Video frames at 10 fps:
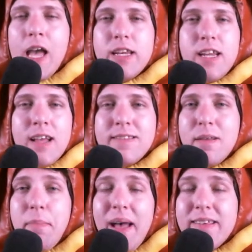does
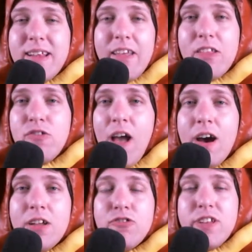the best at the
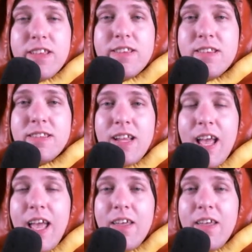challenge gets to stay